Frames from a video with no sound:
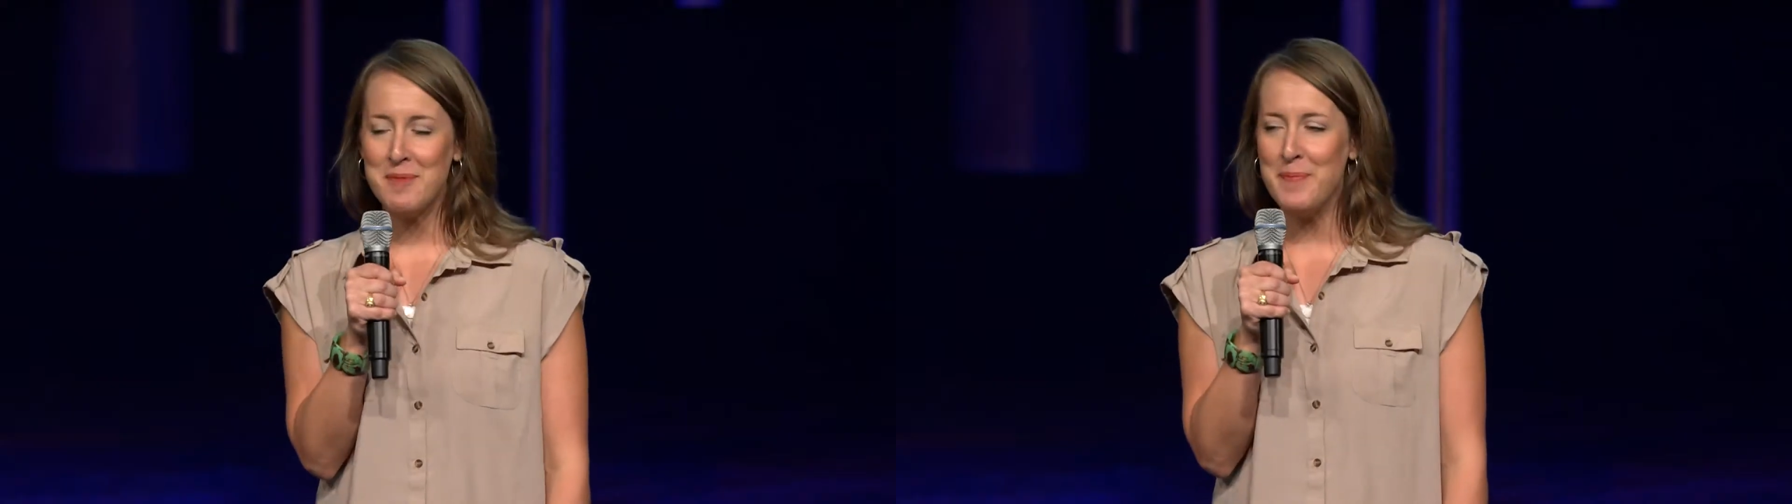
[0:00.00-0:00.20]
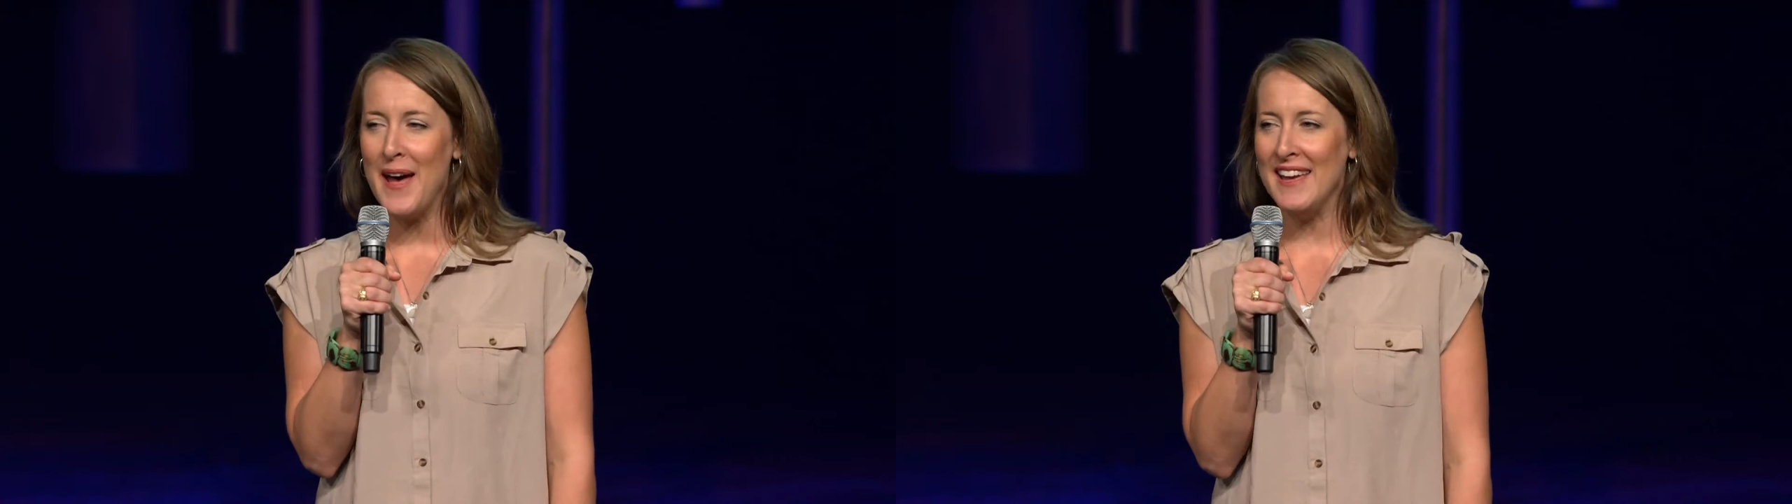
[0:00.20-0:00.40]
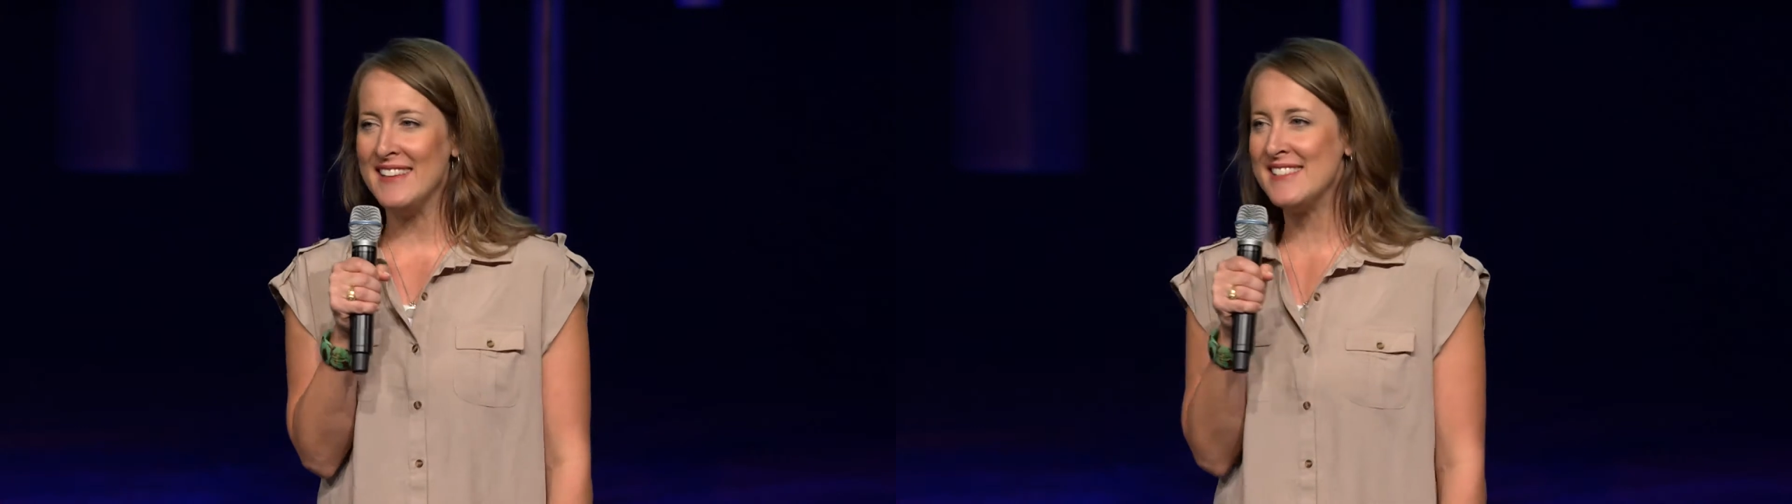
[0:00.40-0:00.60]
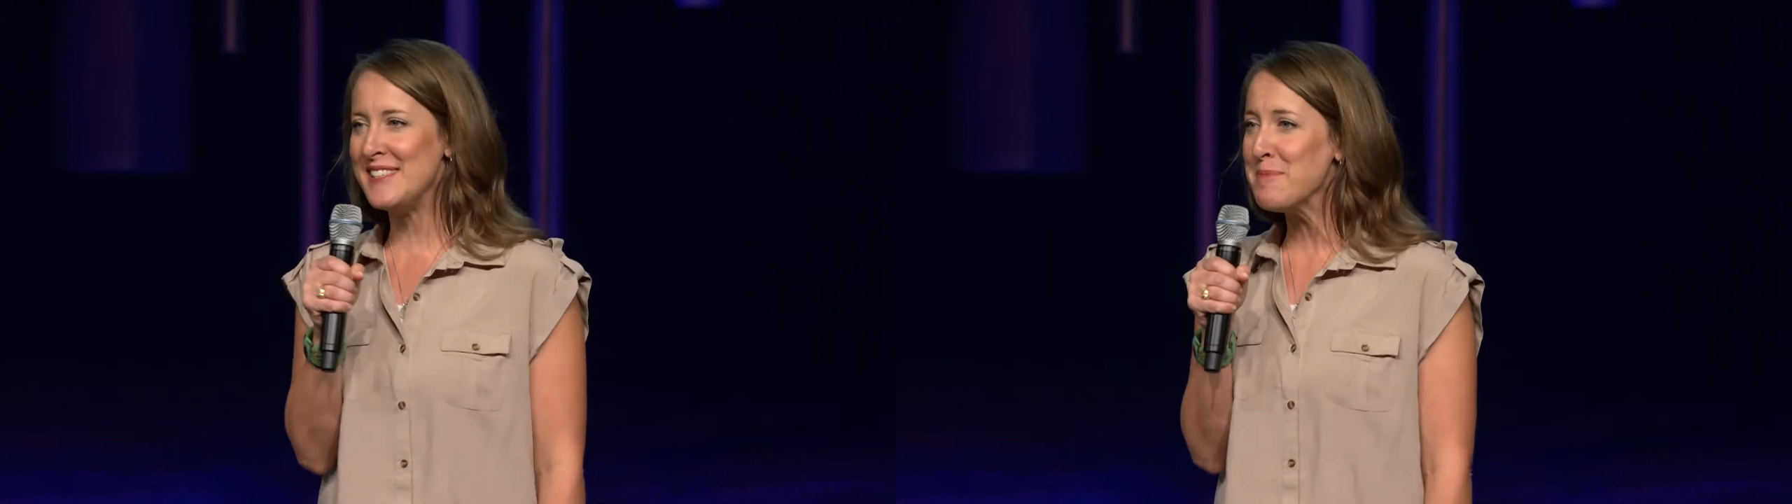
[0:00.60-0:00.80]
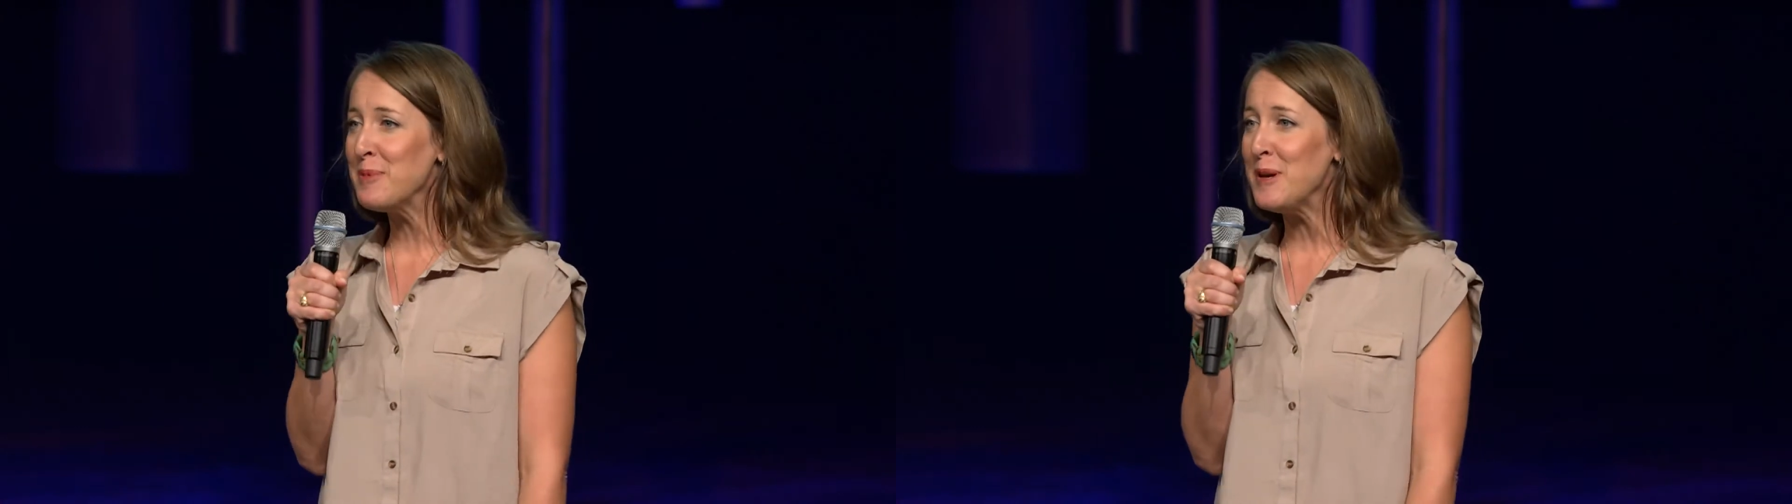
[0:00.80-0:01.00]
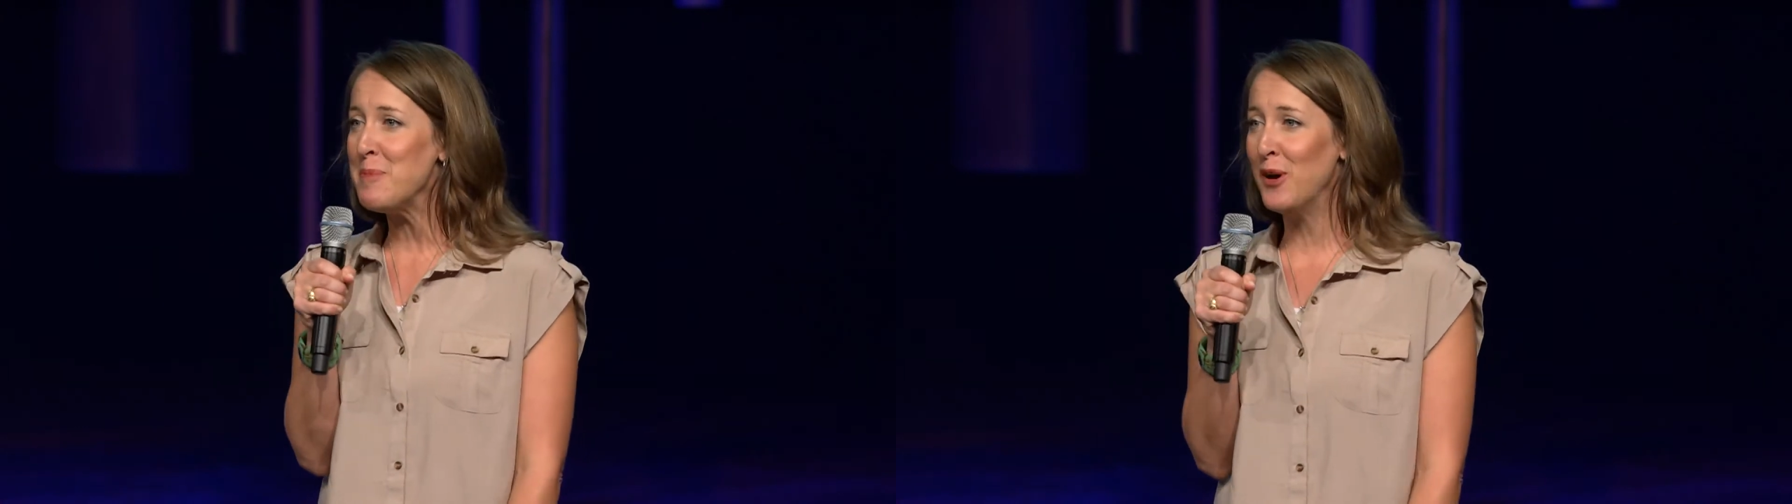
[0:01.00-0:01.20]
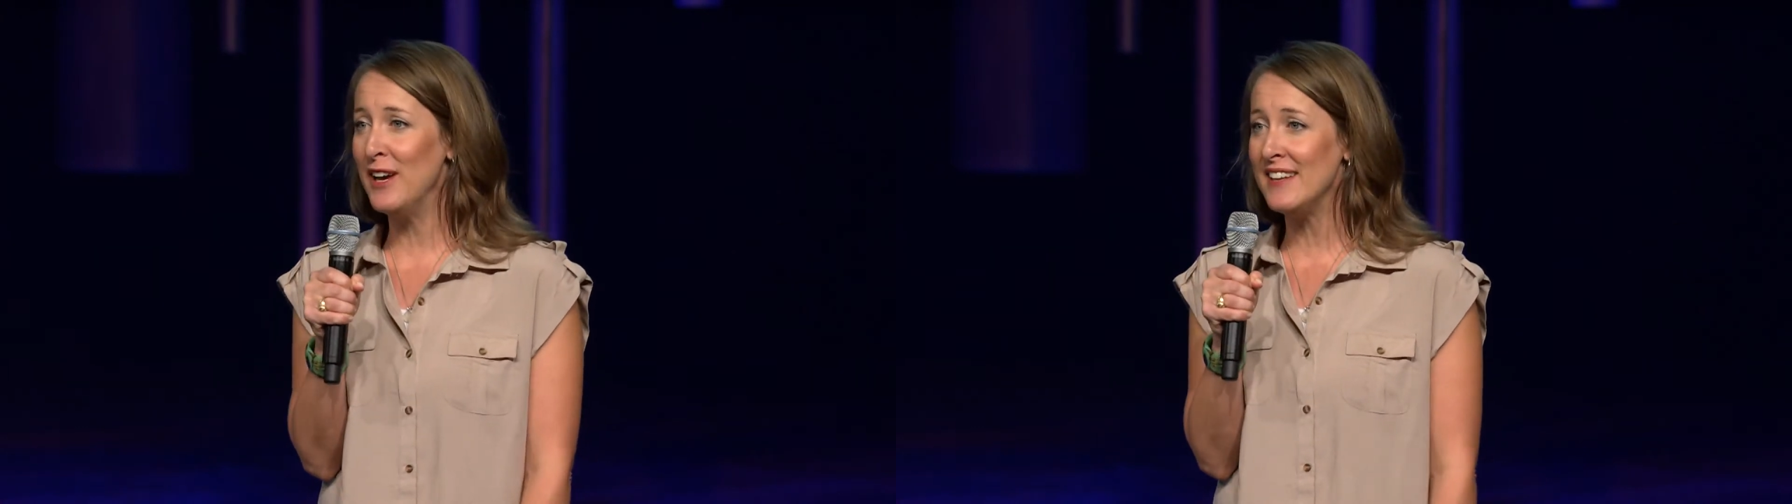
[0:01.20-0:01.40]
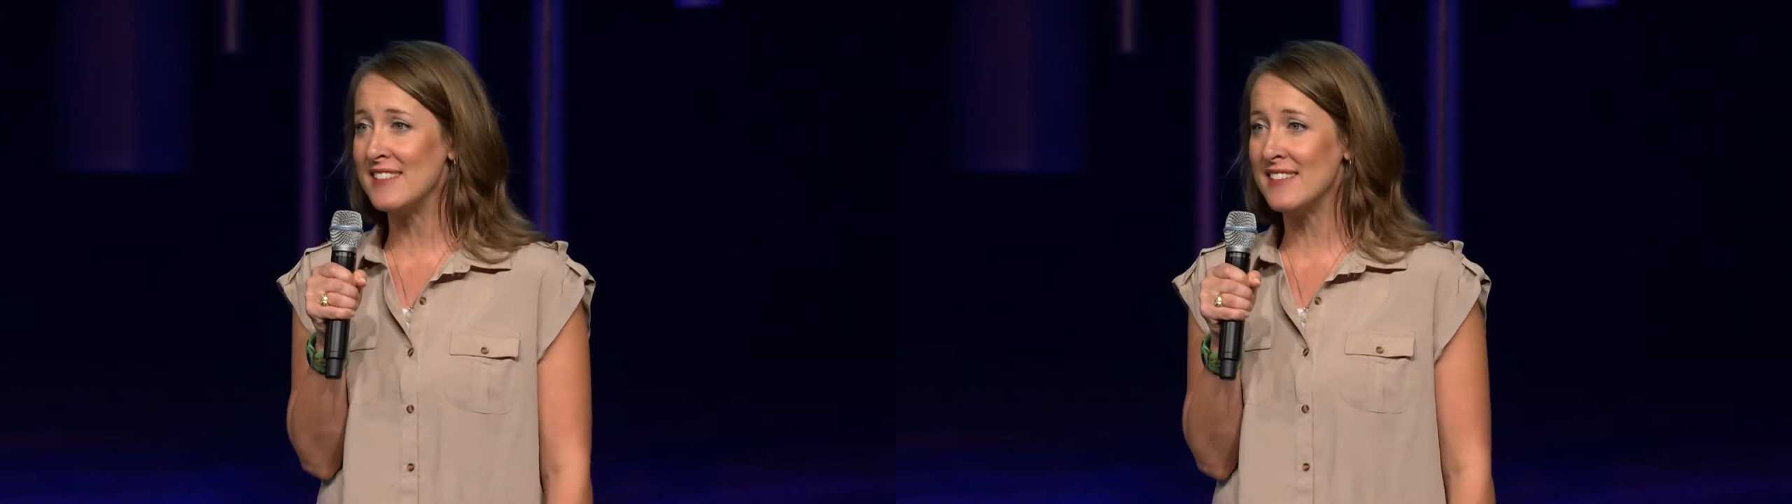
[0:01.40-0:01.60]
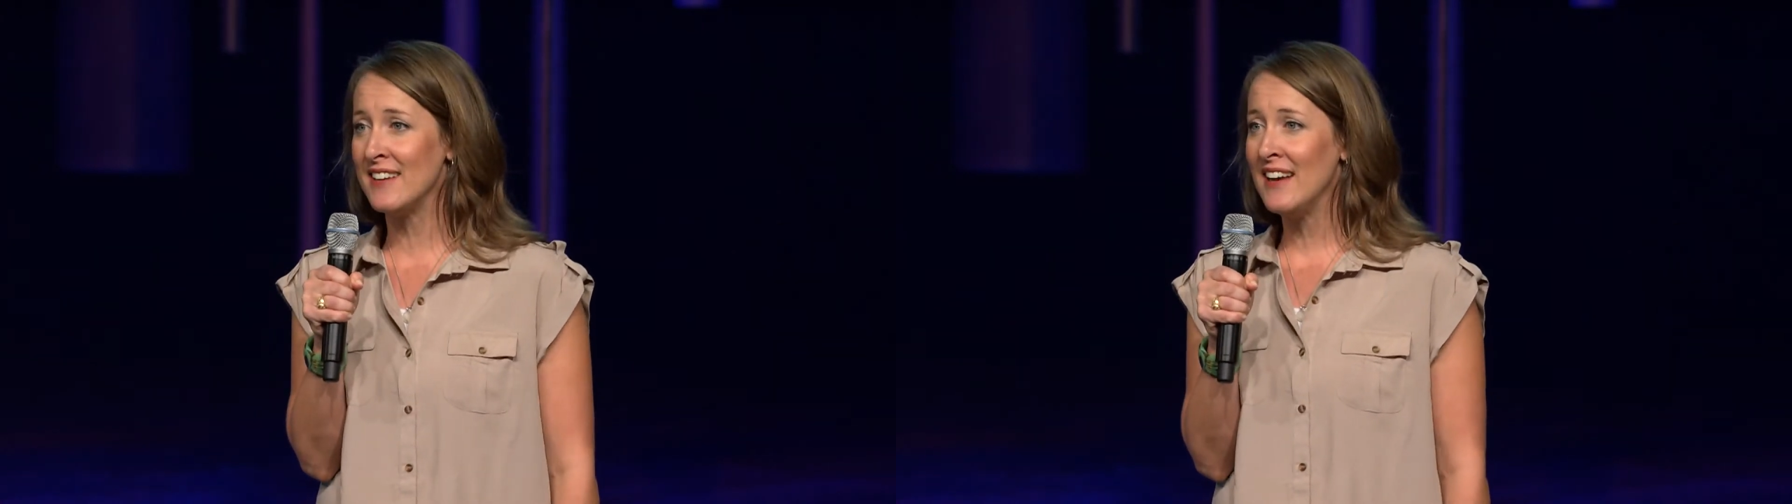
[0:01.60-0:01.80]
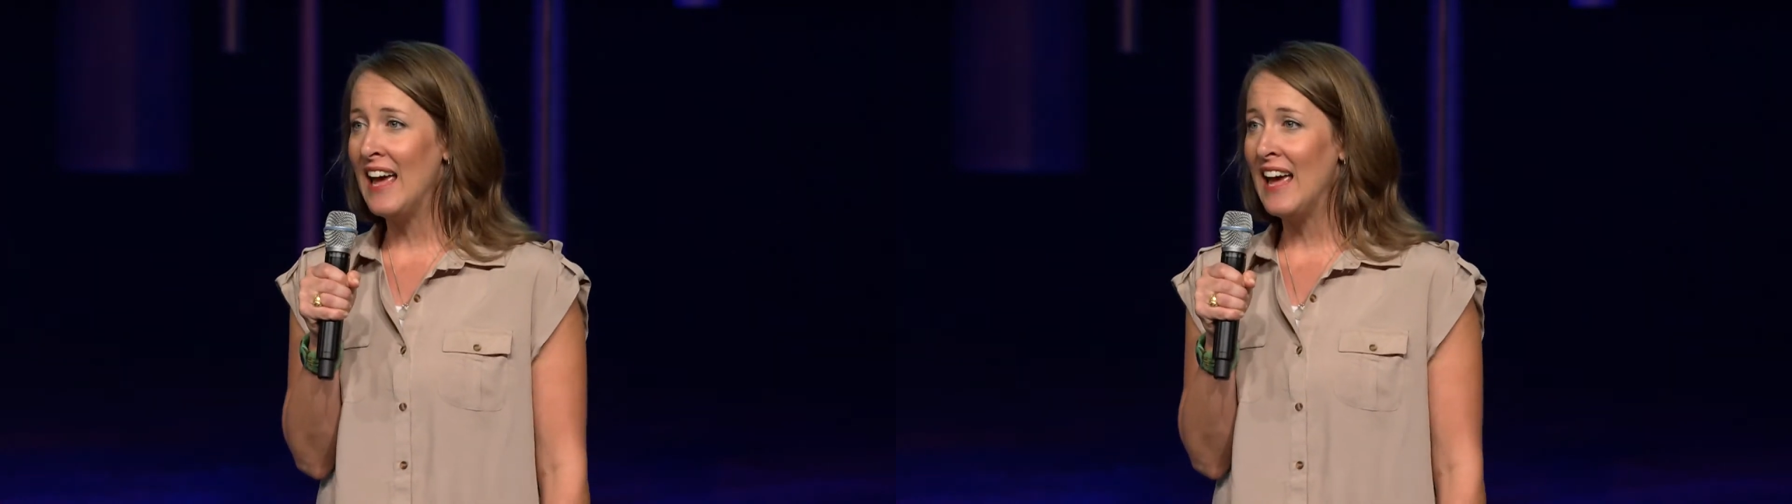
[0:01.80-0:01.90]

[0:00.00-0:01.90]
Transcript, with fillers: but simply put,